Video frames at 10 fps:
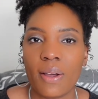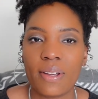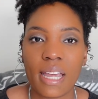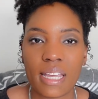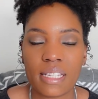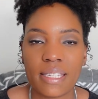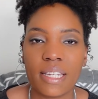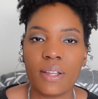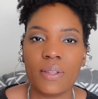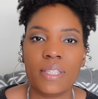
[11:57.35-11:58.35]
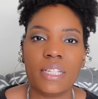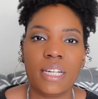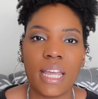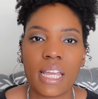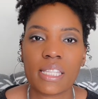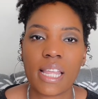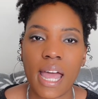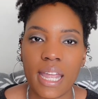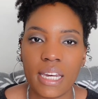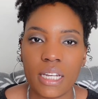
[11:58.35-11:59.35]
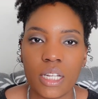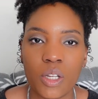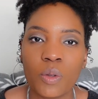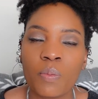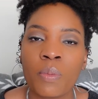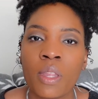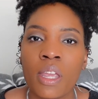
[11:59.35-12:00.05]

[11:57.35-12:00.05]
Okay, so the next item,